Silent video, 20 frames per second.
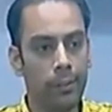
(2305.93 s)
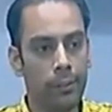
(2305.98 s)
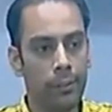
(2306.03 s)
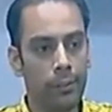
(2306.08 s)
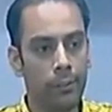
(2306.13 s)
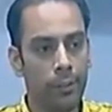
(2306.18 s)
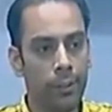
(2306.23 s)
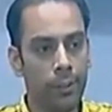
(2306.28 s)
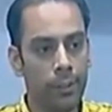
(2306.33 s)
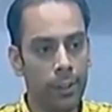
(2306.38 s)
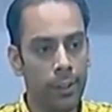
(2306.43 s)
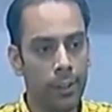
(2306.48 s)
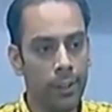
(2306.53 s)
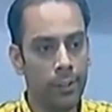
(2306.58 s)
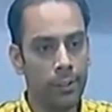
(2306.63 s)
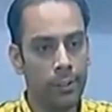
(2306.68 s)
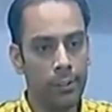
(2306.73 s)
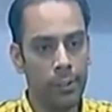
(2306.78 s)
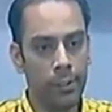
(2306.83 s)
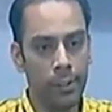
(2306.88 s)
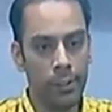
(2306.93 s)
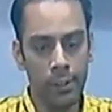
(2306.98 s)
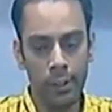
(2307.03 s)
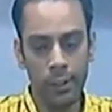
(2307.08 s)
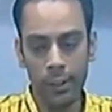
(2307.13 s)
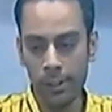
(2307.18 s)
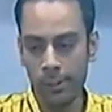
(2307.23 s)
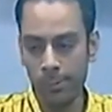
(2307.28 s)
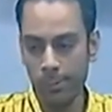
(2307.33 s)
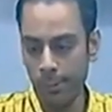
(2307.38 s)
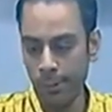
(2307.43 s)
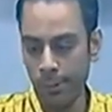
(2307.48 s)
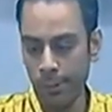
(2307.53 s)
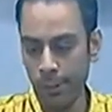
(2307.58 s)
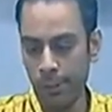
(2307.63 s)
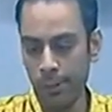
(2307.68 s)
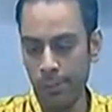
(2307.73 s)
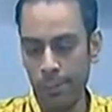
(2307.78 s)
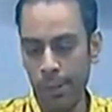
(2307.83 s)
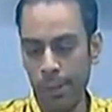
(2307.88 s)
So once it is done in an
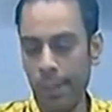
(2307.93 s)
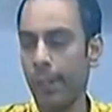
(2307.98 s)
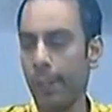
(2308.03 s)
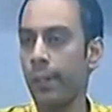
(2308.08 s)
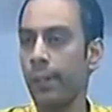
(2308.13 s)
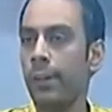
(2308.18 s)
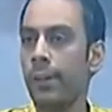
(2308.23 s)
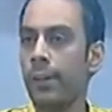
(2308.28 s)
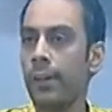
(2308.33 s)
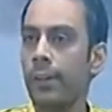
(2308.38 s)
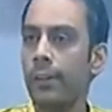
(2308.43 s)
explicit manner,